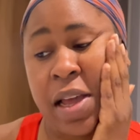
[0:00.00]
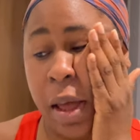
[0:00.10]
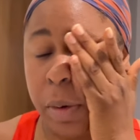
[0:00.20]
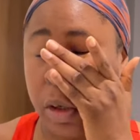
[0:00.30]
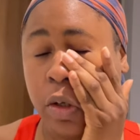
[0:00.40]

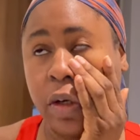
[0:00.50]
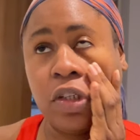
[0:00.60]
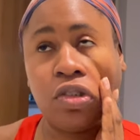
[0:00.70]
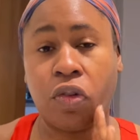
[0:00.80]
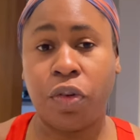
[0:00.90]
I'm gonna go and
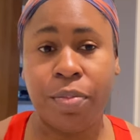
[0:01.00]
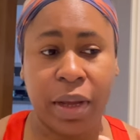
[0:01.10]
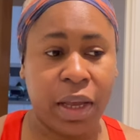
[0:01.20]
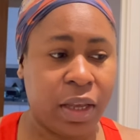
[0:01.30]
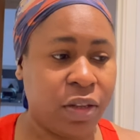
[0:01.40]
throw on
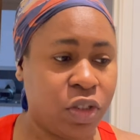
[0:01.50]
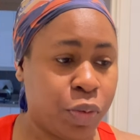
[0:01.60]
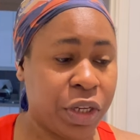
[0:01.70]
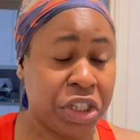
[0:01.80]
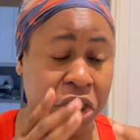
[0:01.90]
my
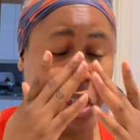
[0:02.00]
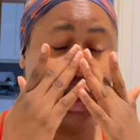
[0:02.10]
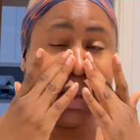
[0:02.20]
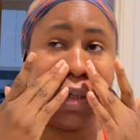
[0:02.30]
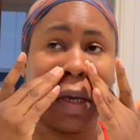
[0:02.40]

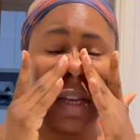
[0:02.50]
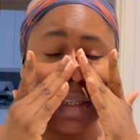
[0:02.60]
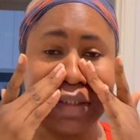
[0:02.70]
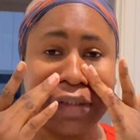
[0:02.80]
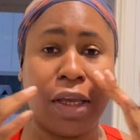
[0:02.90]
sweatshirt
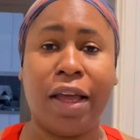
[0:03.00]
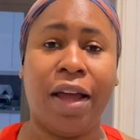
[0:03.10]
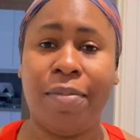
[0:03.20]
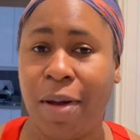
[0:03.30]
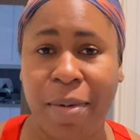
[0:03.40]
because
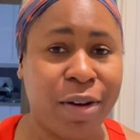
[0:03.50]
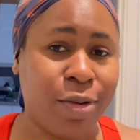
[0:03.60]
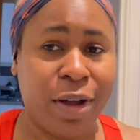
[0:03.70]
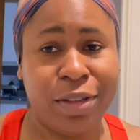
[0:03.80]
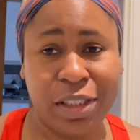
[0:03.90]
I'm about to
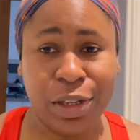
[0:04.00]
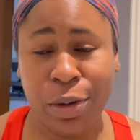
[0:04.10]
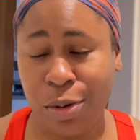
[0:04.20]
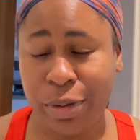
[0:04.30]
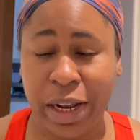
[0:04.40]
go out in the
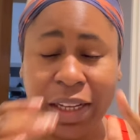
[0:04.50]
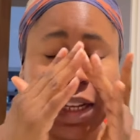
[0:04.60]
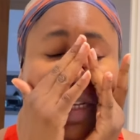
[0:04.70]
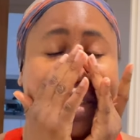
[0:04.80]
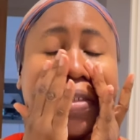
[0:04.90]
cold like
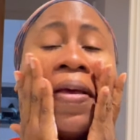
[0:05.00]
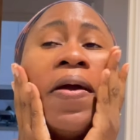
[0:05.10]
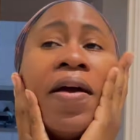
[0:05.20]
this.